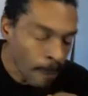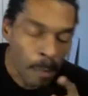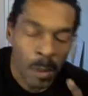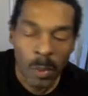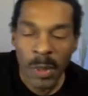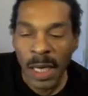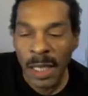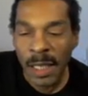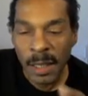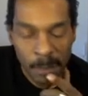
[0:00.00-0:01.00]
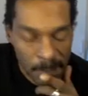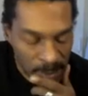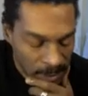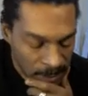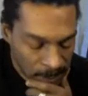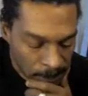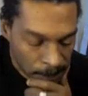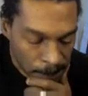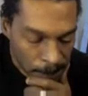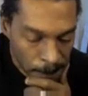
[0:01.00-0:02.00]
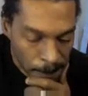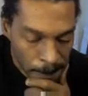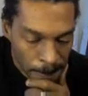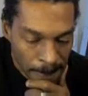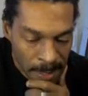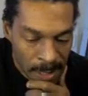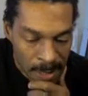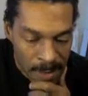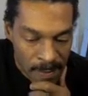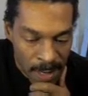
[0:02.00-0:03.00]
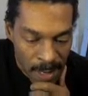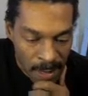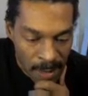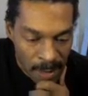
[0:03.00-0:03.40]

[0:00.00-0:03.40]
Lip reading: But what I am thinking is that